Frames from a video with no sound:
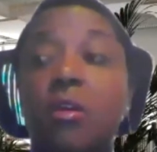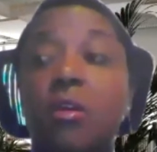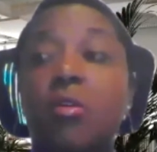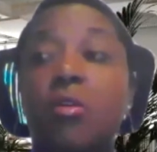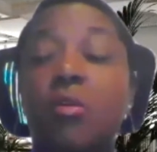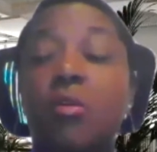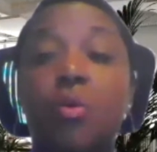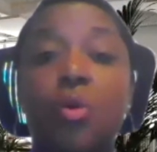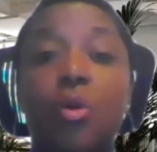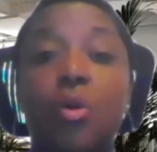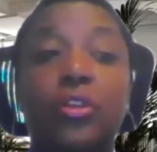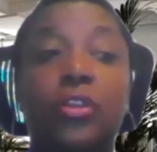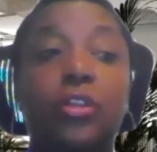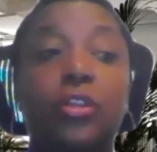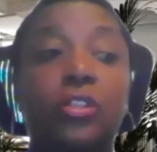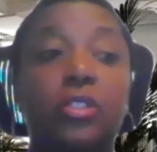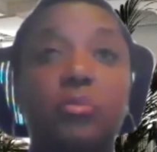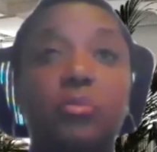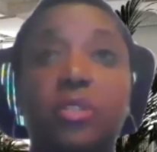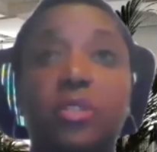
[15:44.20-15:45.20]
or
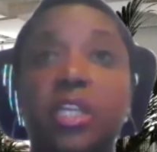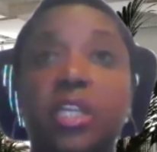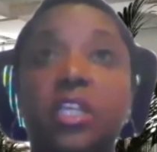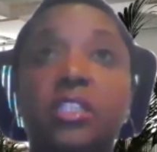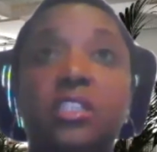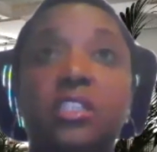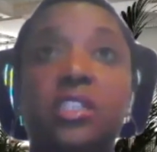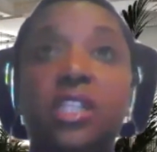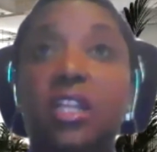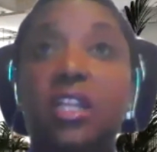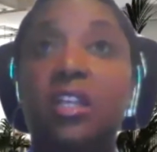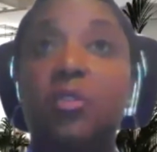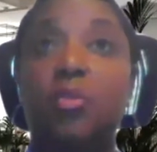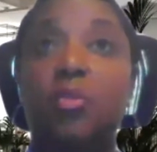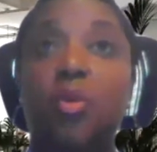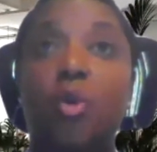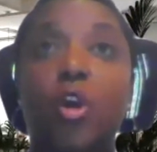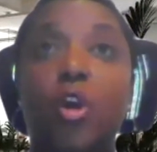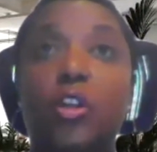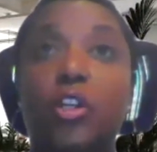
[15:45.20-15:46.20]
there's some kids selling
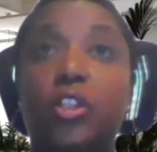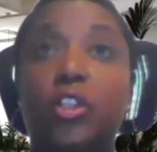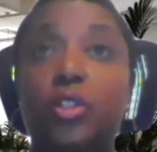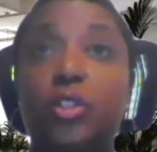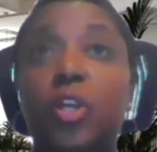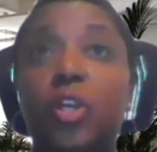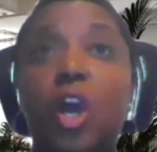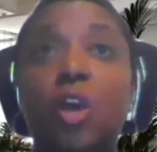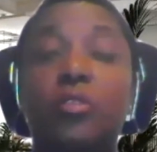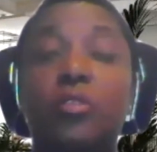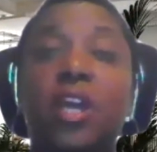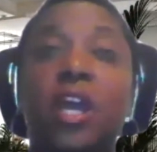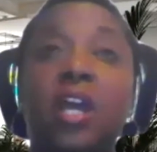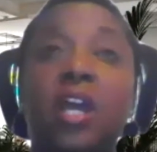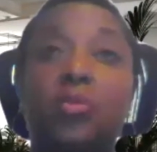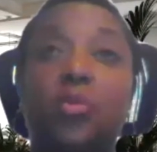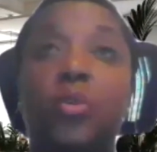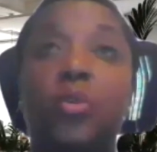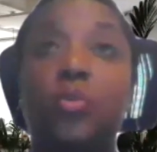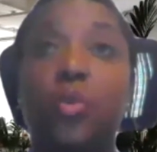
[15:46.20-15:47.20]
water, and you call
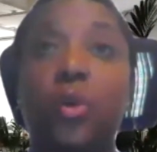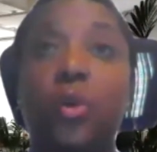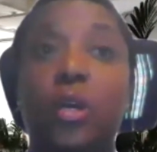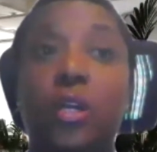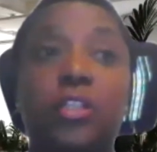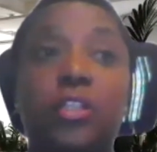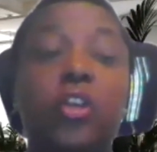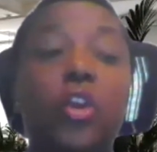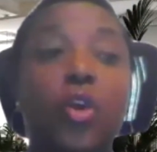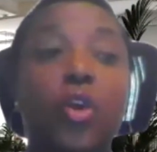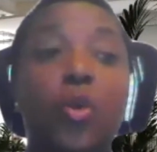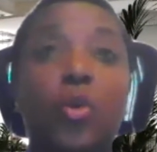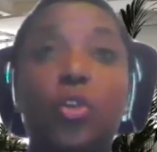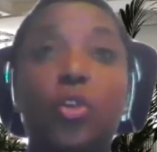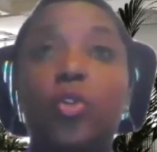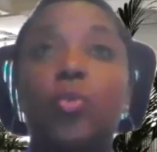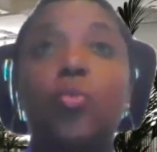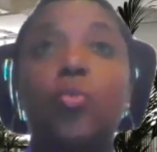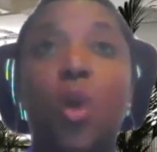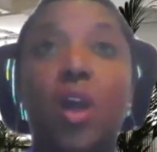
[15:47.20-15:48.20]
911, or
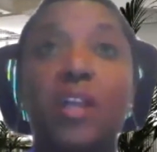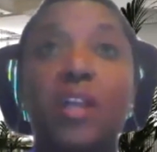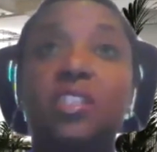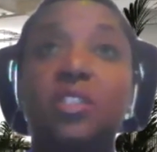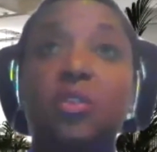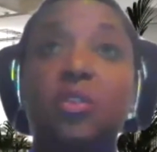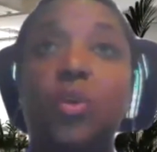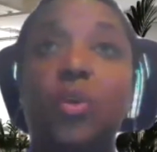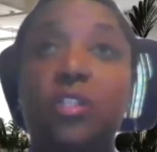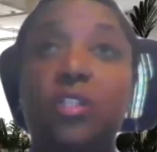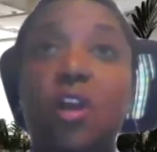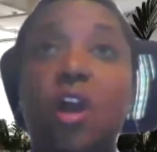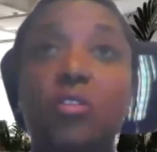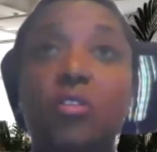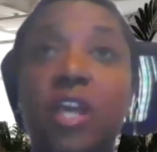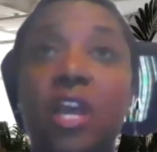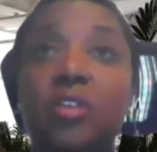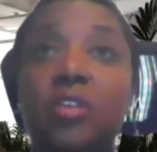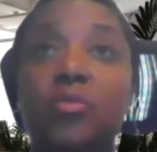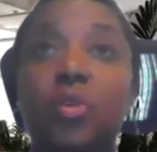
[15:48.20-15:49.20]
you watch someone call
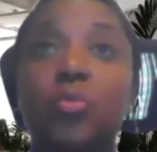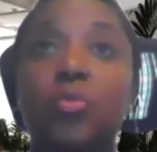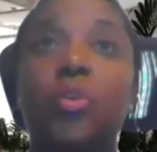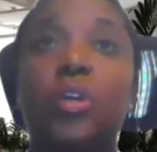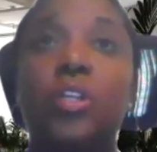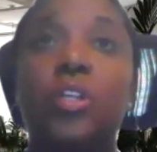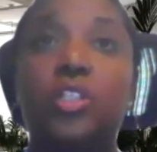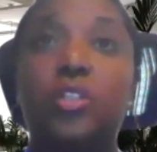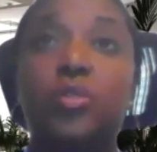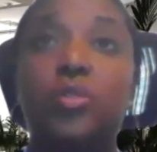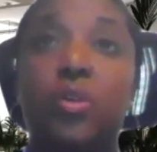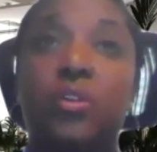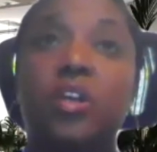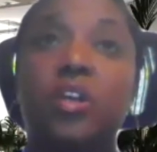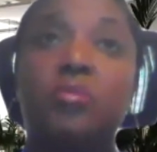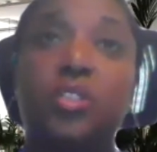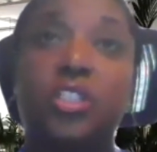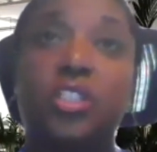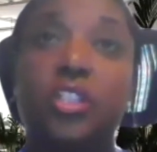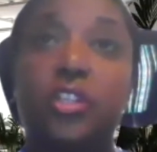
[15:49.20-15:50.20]
911 and you don't
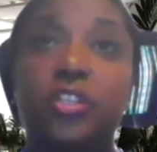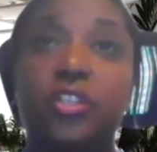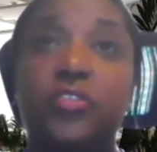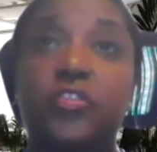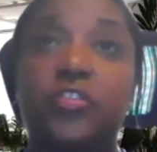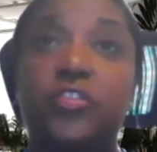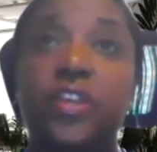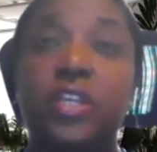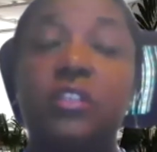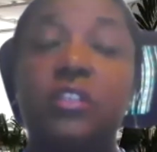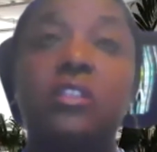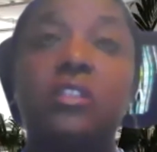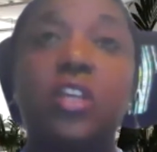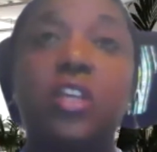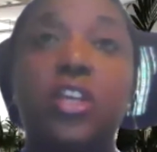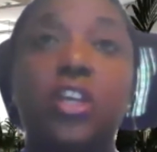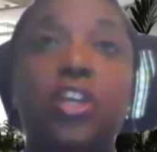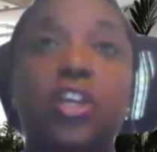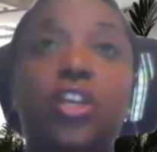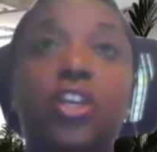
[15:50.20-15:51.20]
come to their defense,
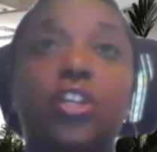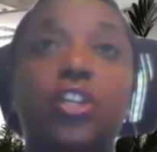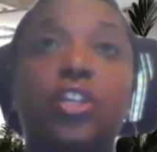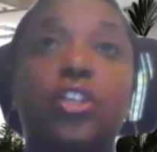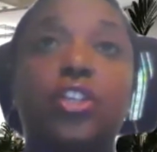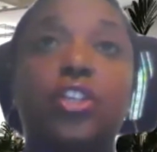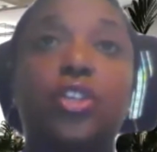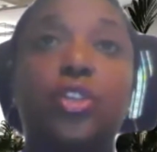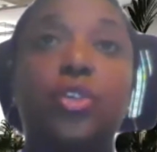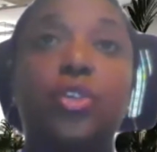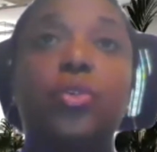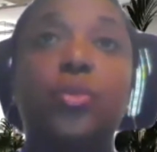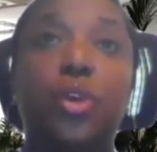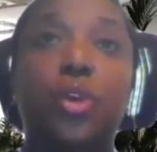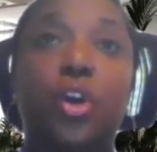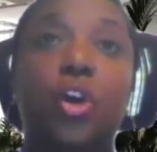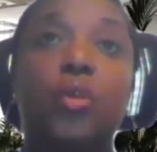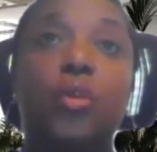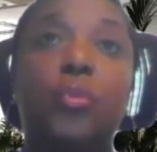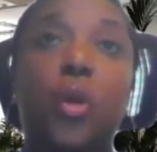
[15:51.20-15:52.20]
you
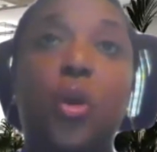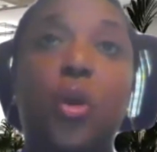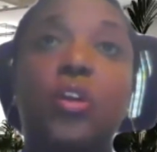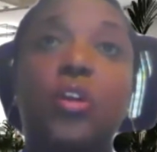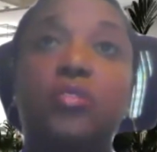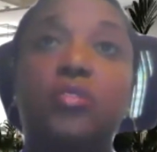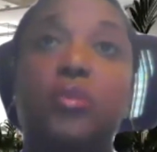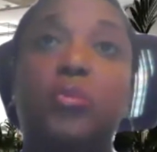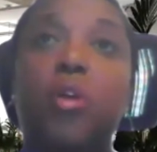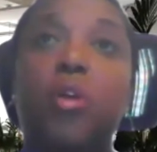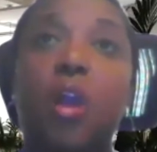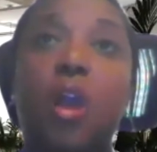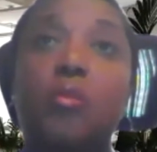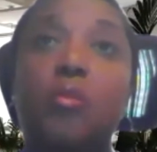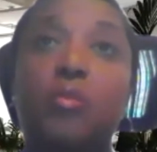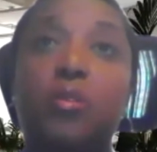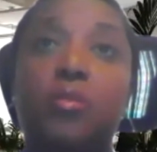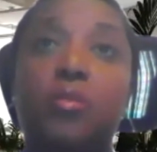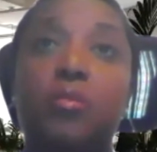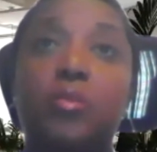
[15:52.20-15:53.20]
are part of the
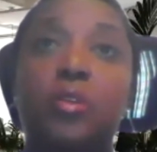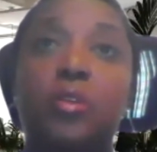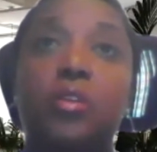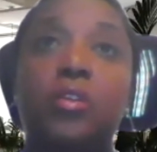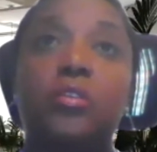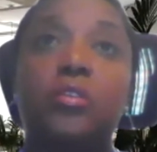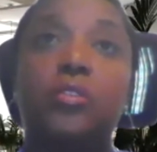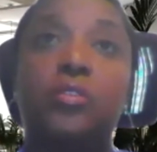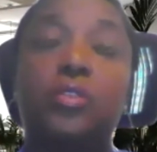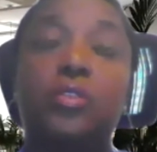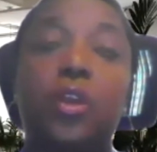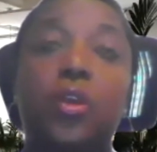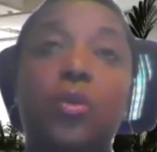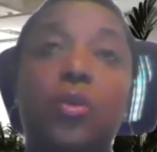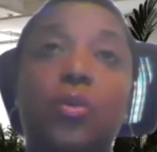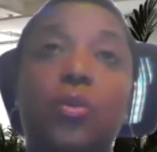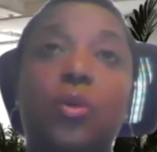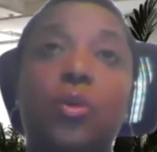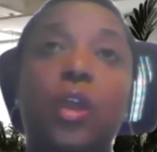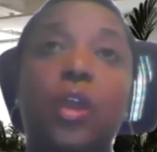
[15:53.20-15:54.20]
problem.
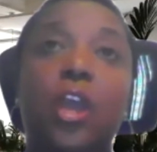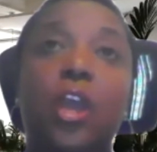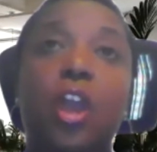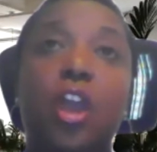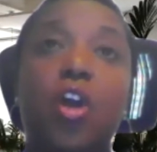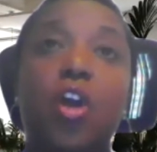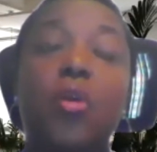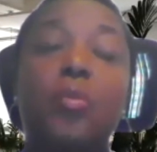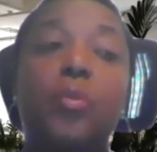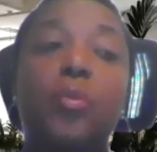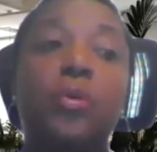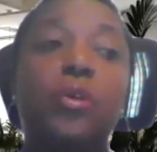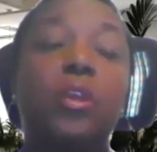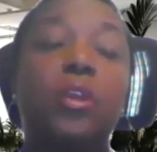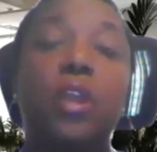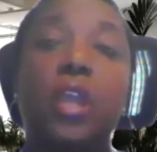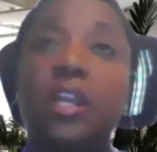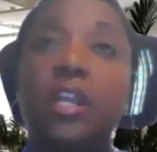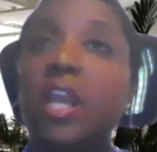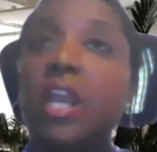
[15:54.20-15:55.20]
So help
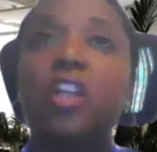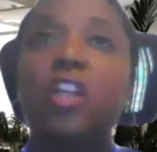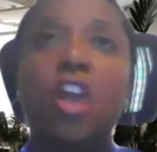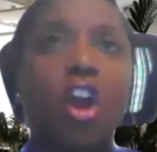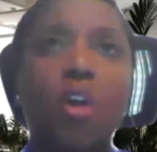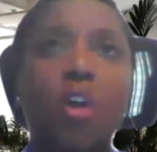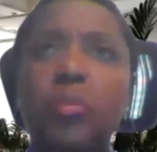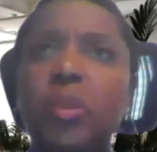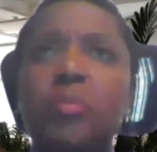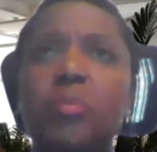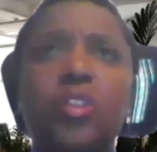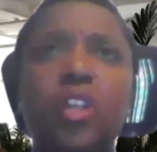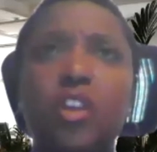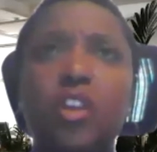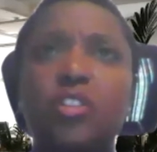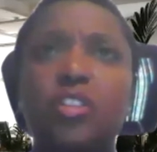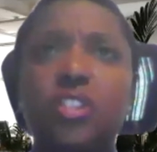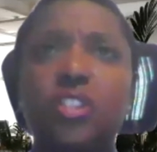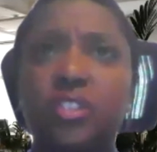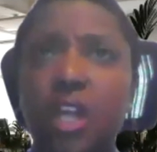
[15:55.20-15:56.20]
and call people
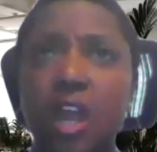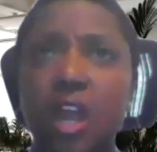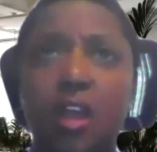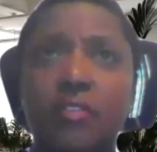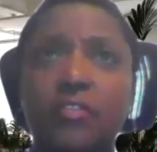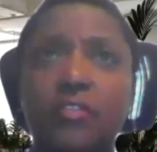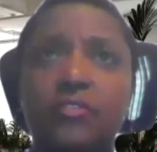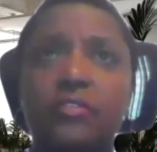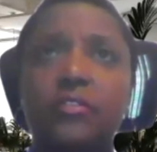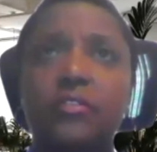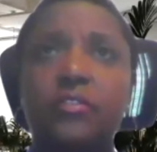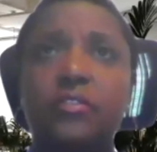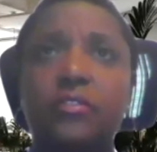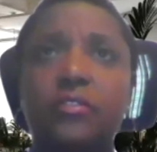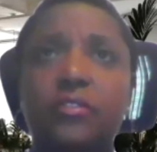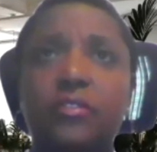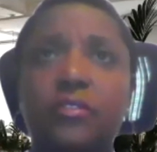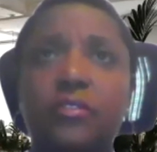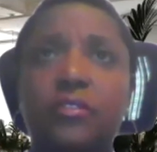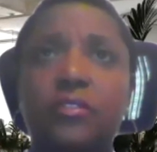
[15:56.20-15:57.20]
on their stuff.
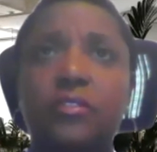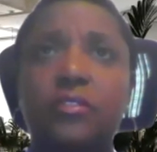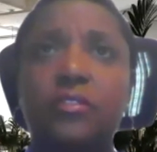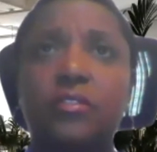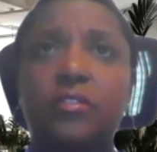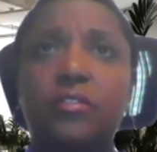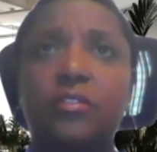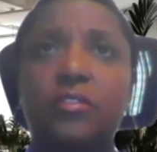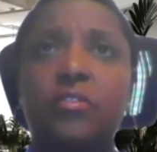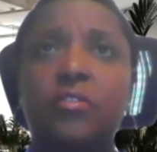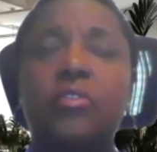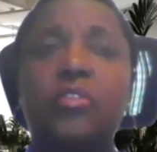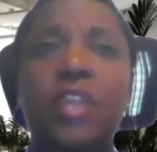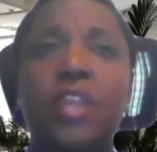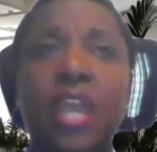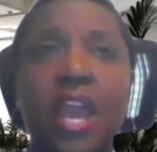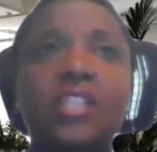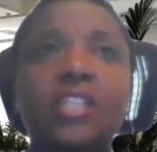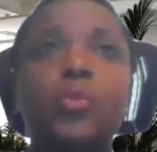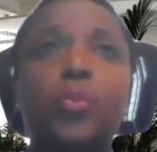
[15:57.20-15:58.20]

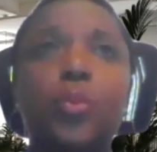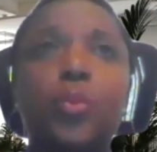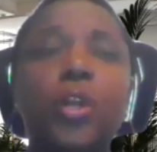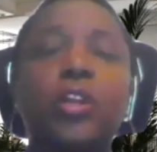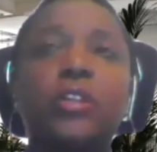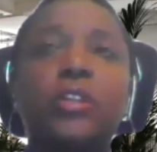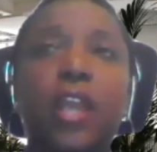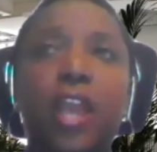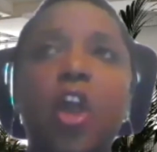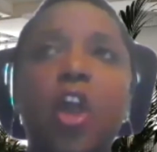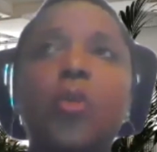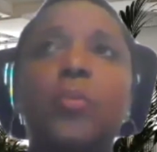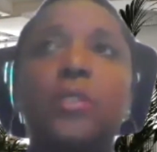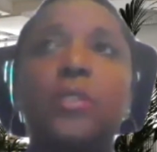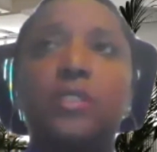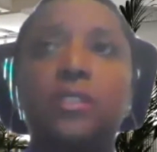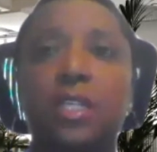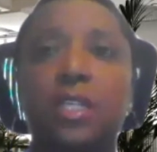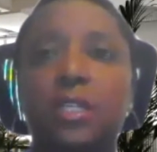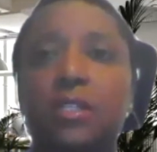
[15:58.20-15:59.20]
That's where the help
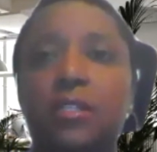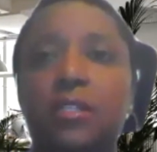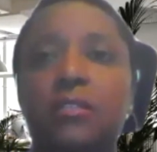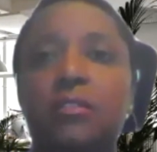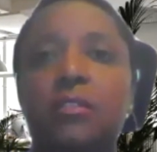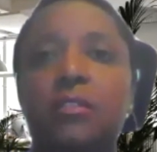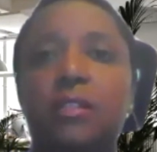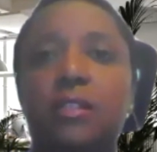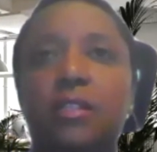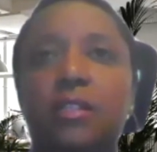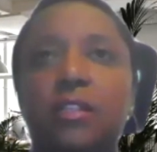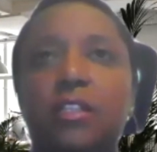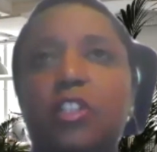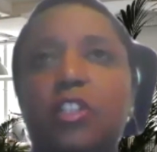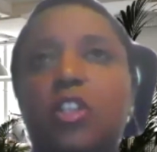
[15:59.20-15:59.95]
is needed. So